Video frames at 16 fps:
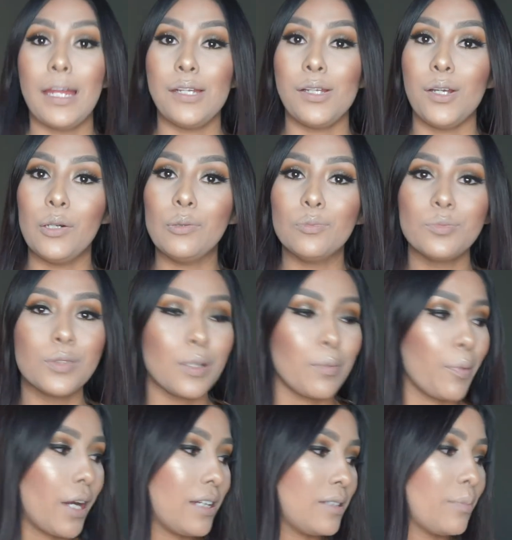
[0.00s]
I know,
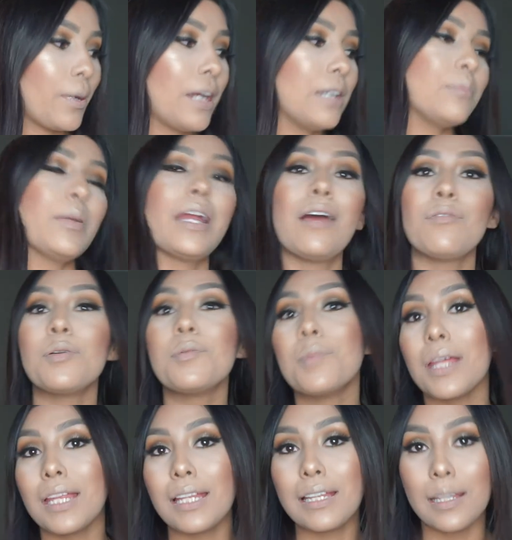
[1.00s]
surprise, surprise, but I have a
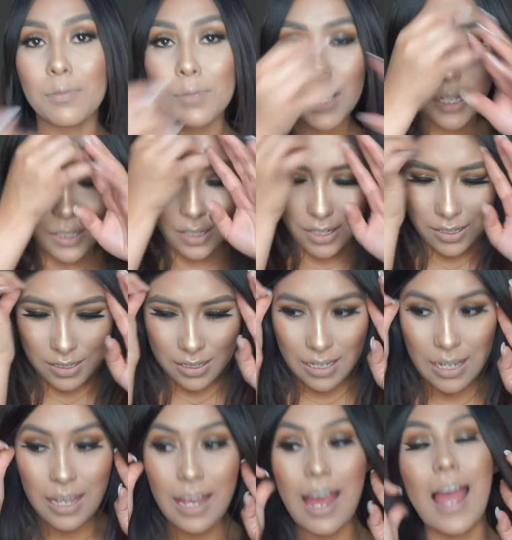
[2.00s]
million lip colors.
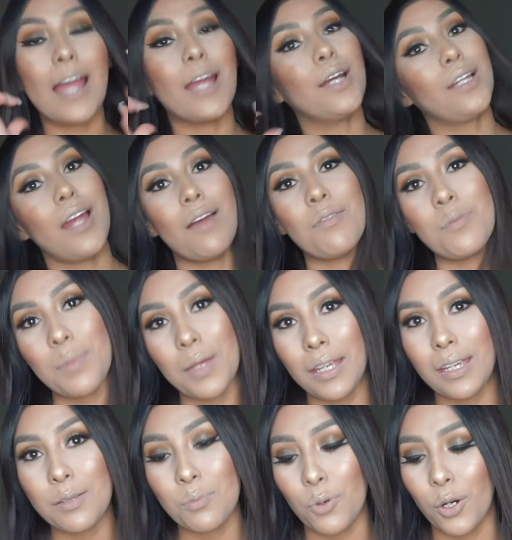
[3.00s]
I could have a
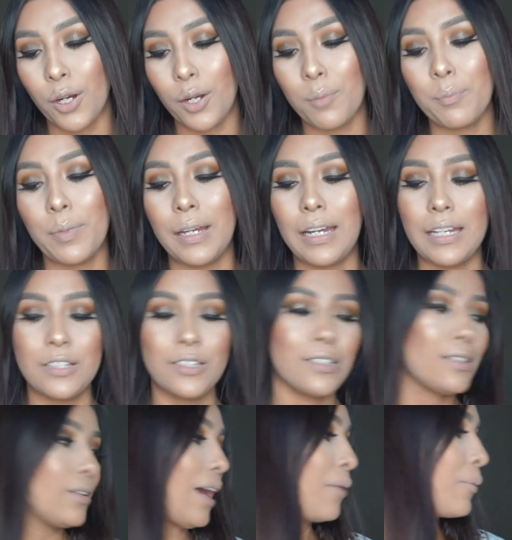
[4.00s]
million more, but I just, I